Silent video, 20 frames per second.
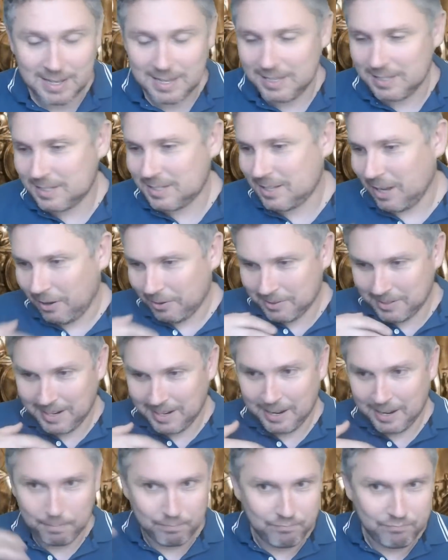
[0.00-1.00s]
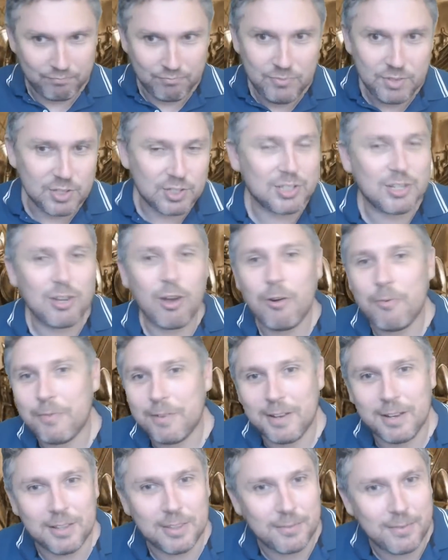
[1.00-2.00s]
He started out
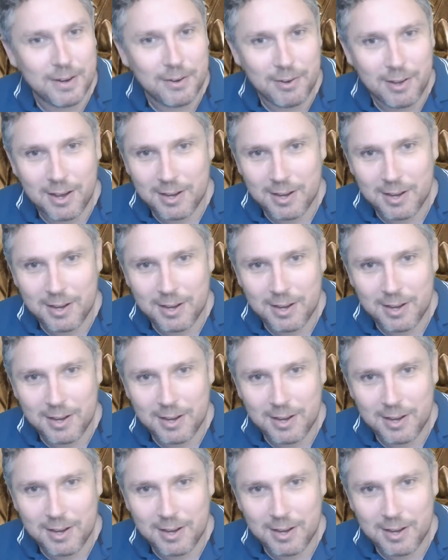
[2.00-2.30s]
scoffing at the very